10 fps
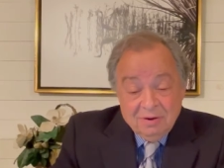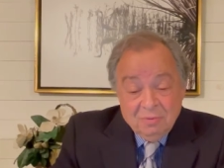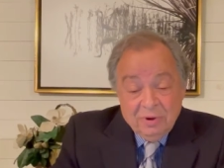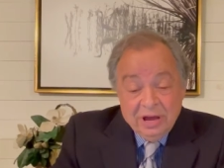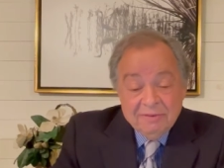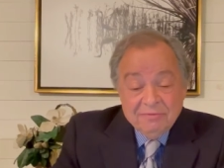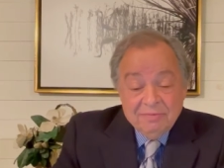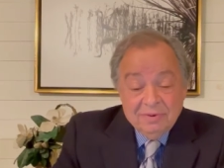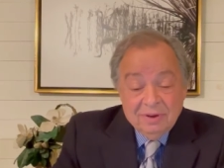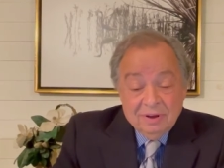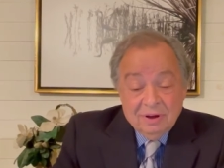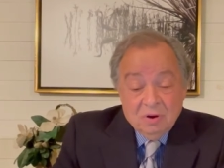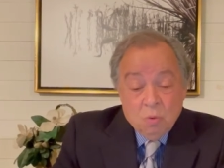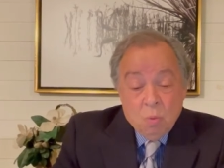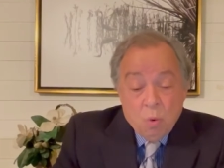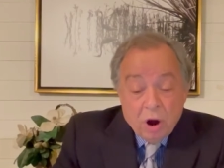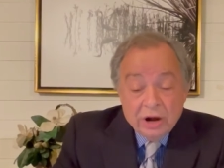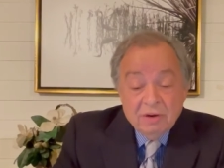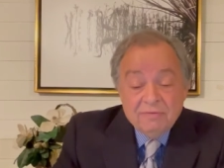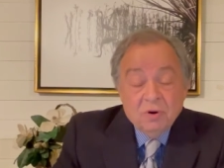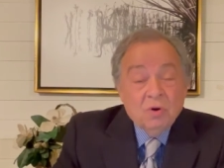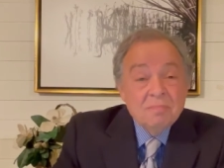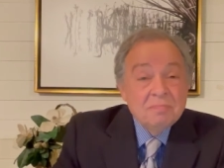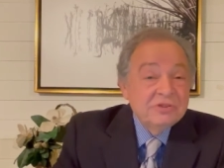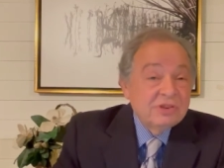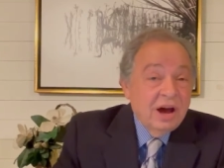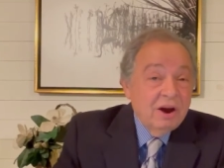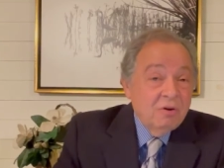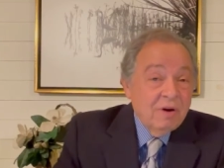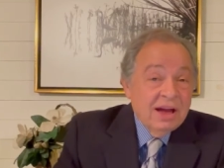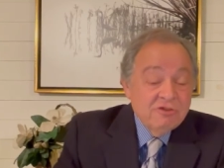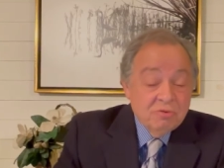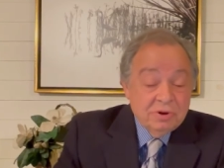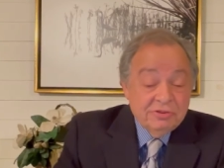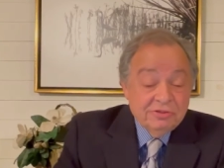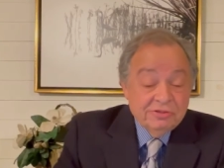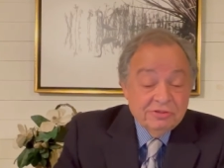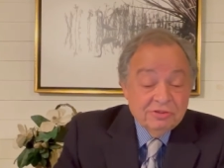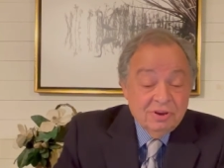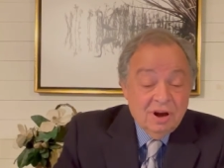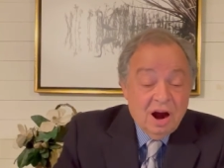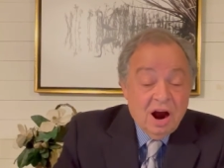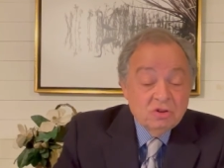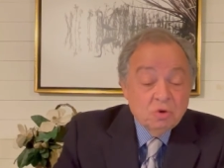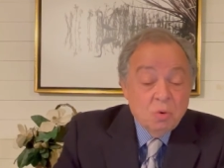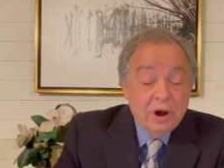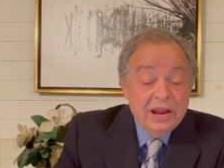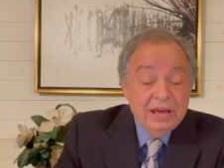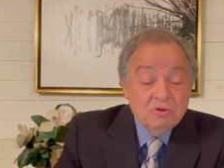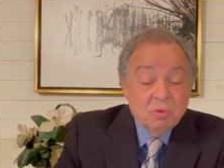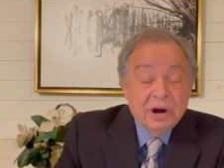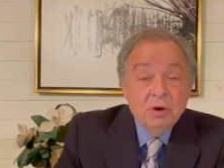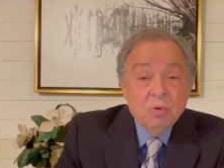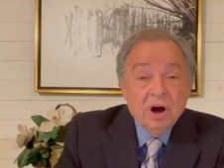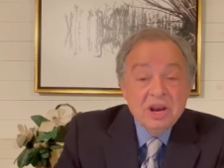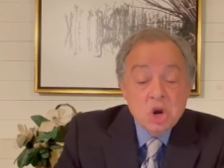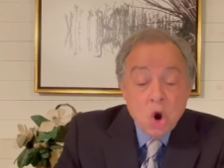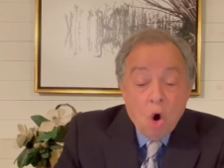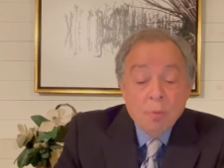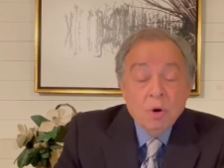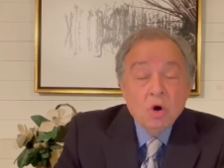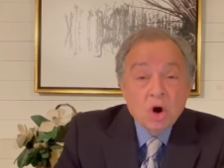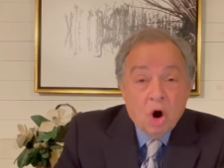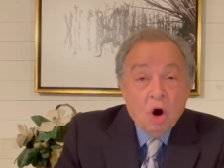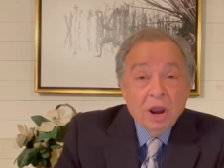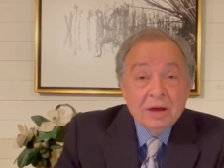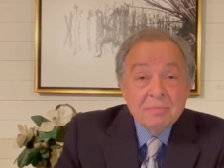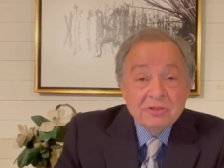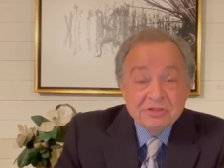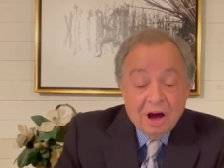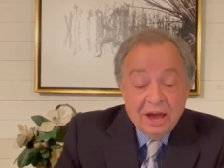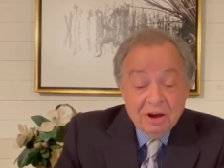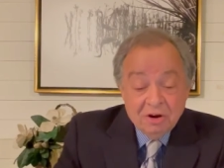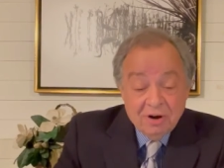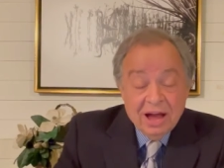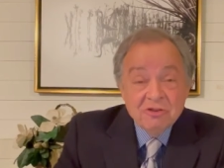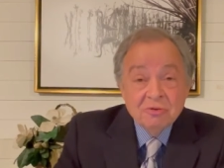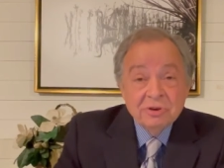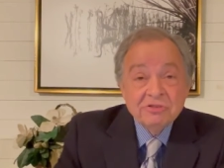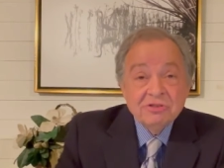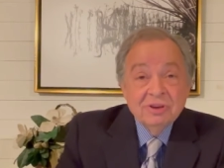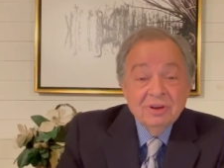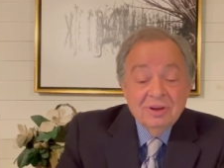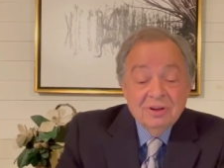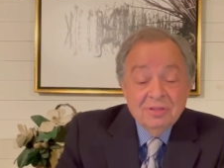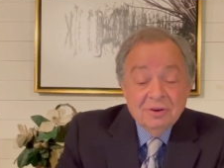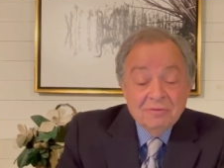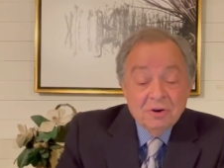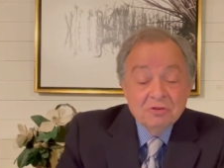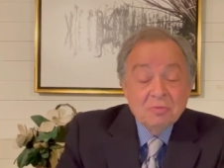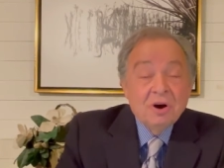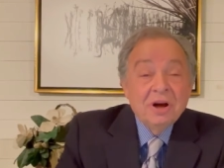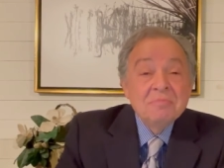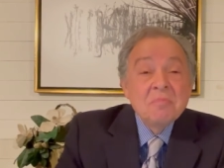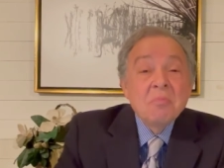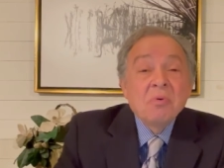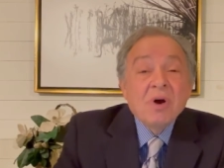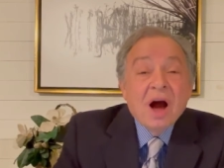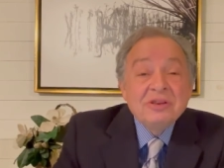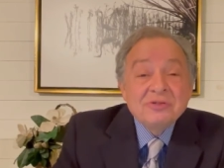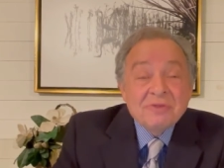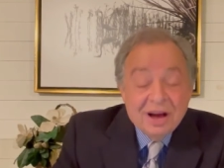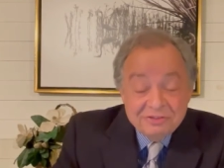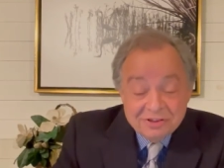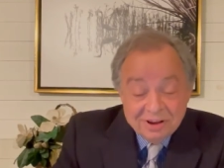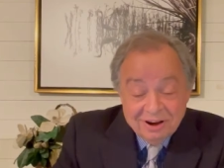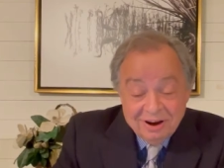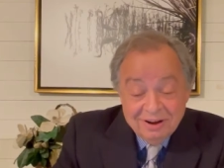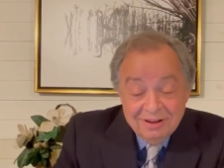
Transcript: We have wonderful Messiah graduates, our 2021 Noble Calling Messiah graduates the first one, Bryce Fonseca.